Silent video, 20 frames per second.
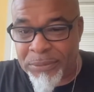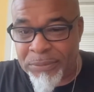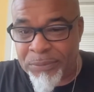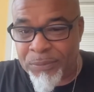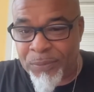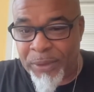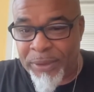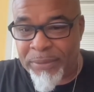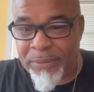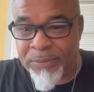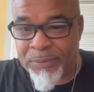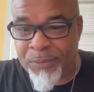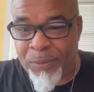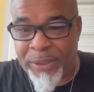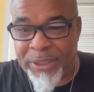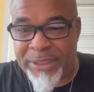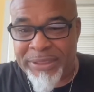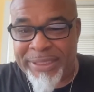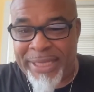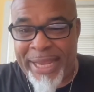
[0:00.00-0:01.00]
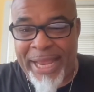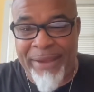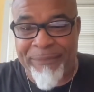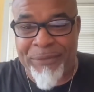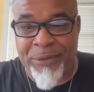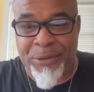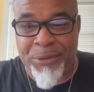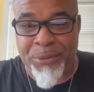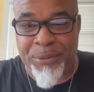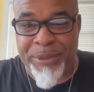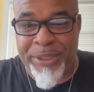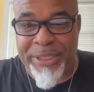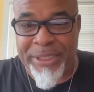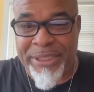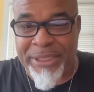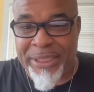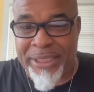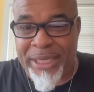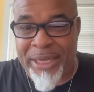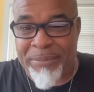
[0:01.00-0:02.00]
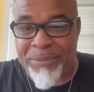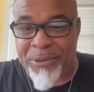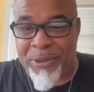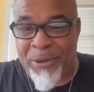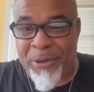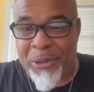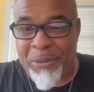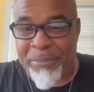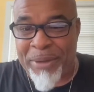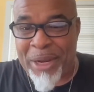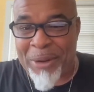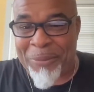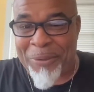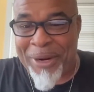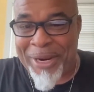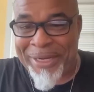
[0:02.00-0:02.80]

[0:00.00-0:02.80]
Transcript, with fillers: What what does that have to do with anything I'm talking about